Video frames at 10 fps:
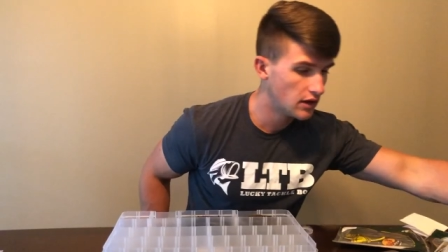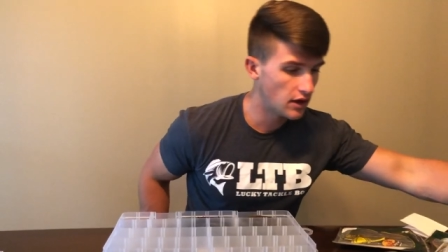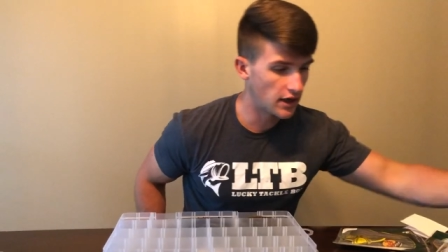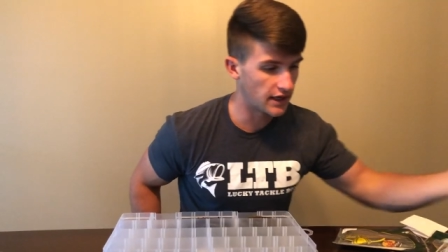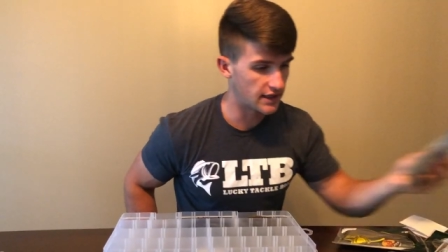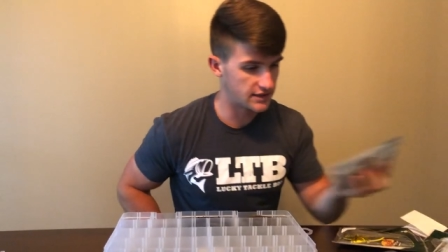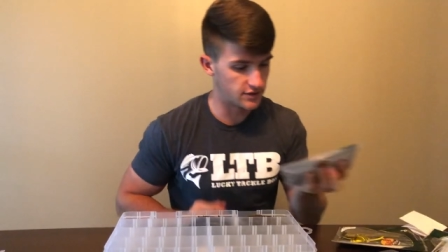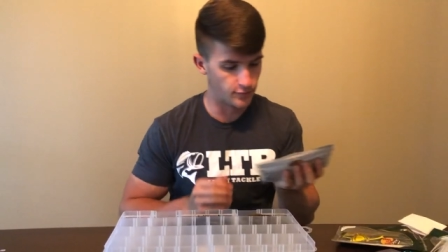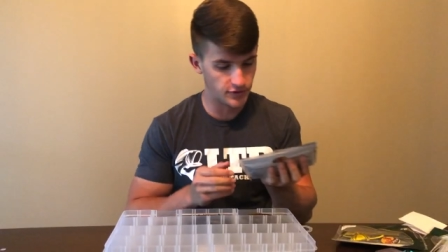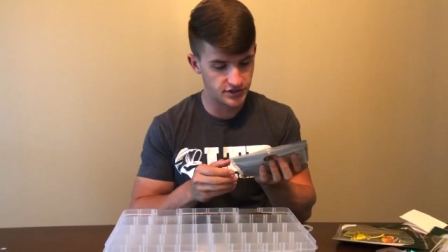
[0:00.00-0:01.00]
All right, guys,
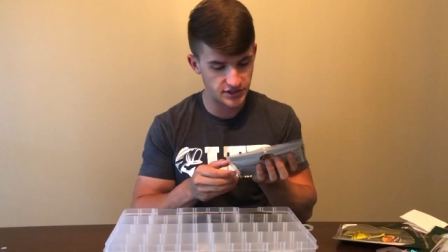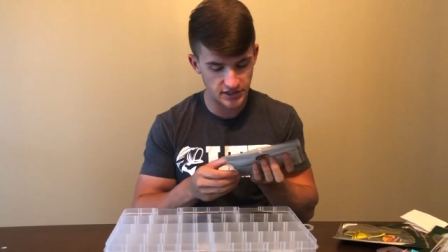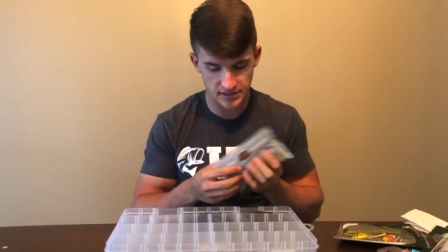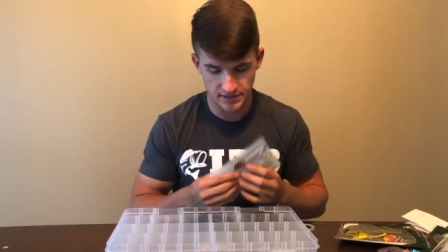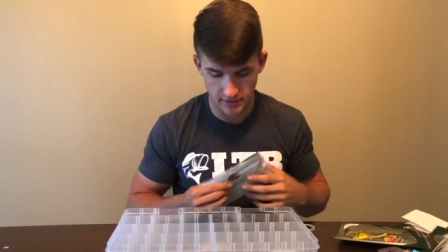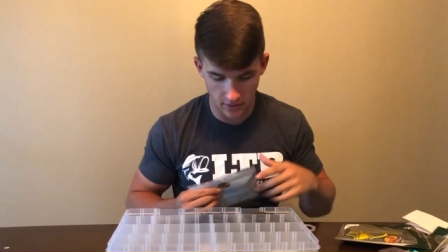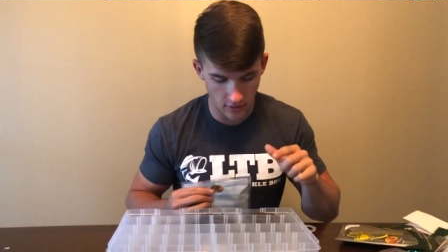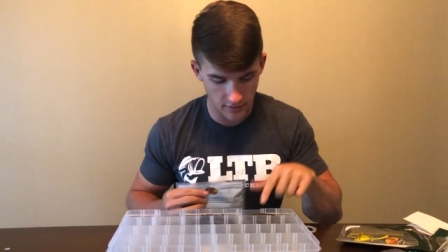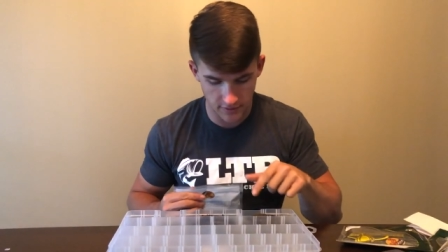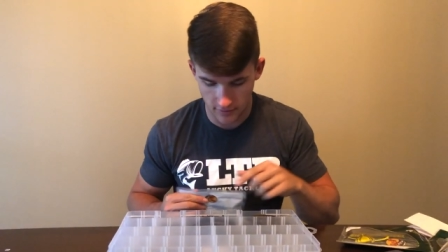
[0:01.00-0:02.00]
so we just
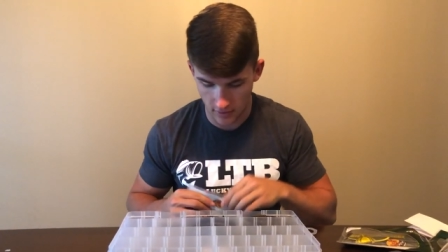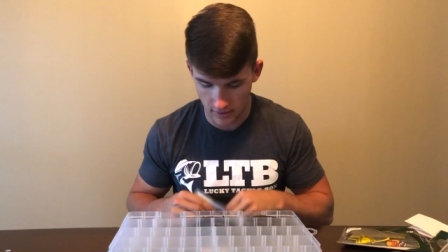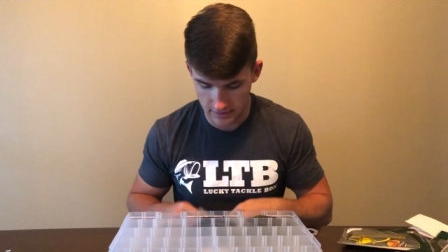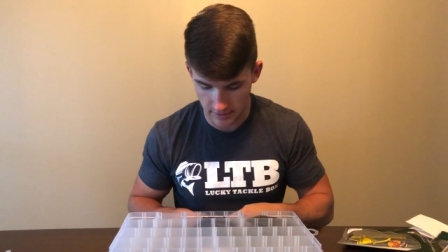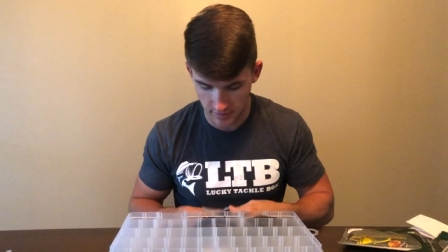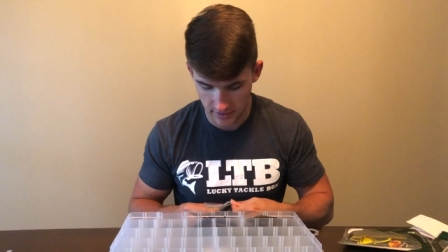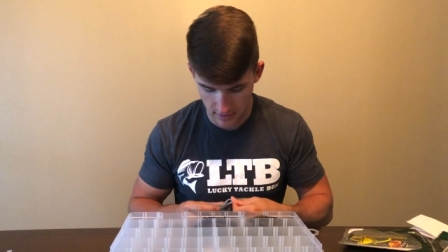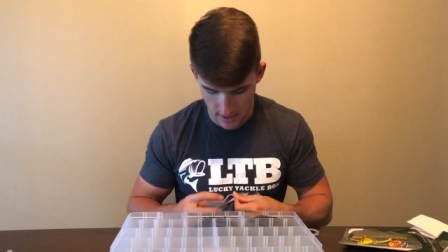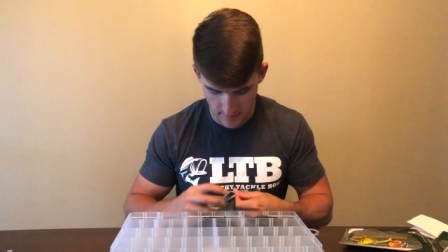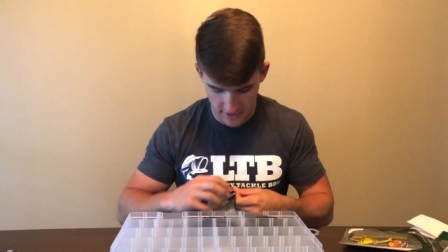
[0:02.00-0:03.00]
loaded the crawls up in
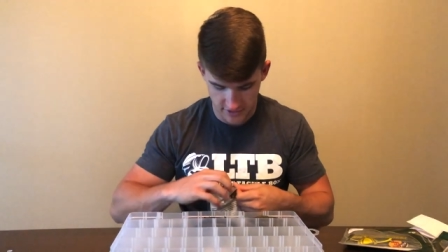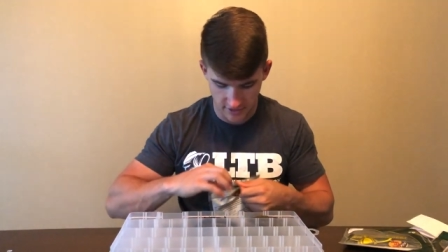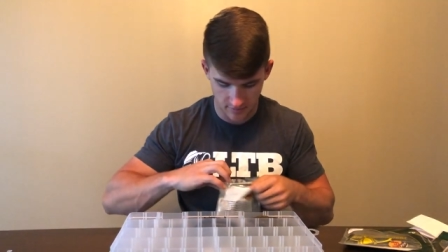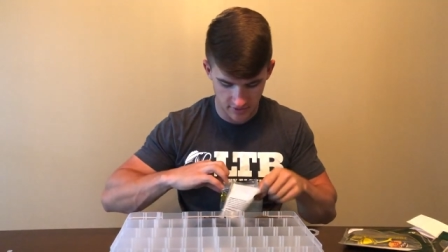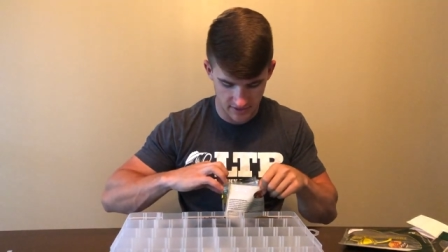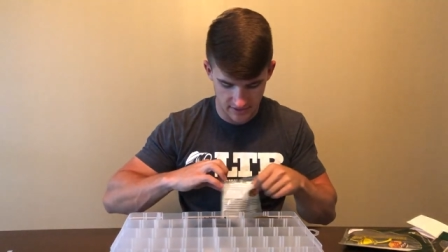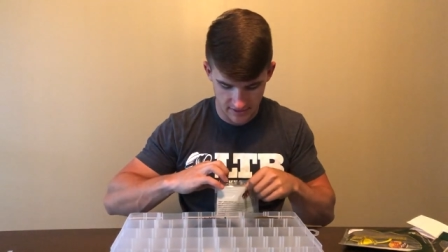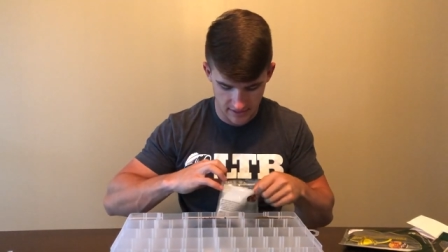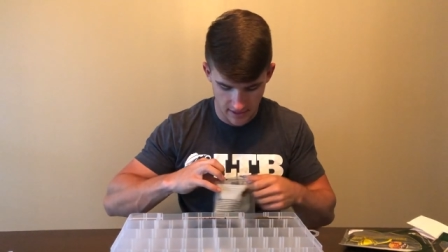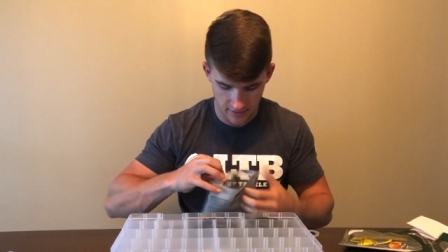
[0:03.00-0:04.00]
there. I'm actually gonna put these
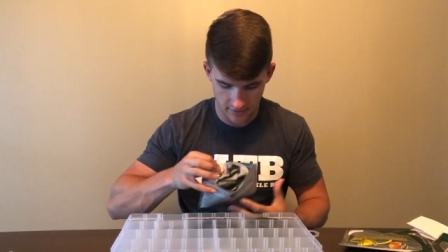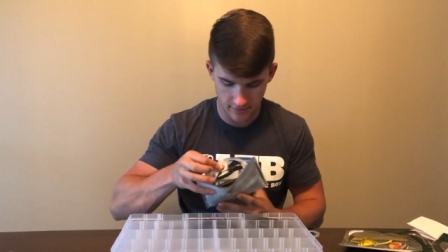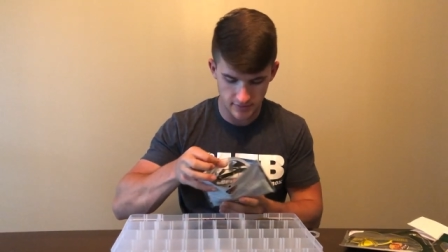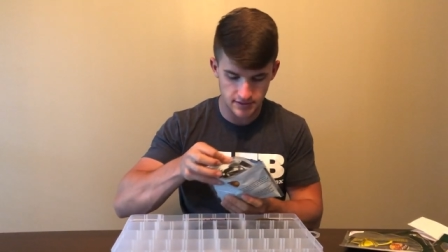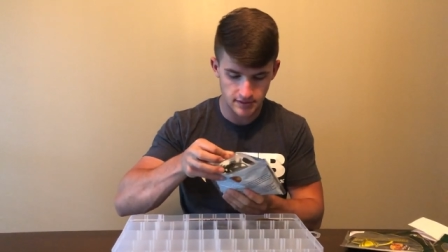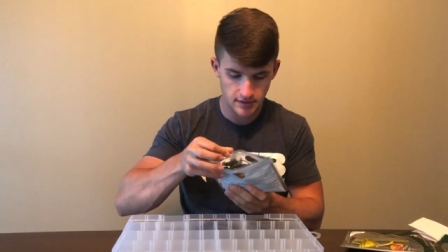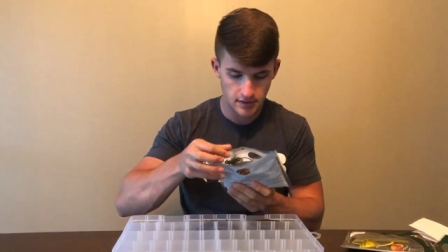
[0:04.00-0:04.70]
Senkos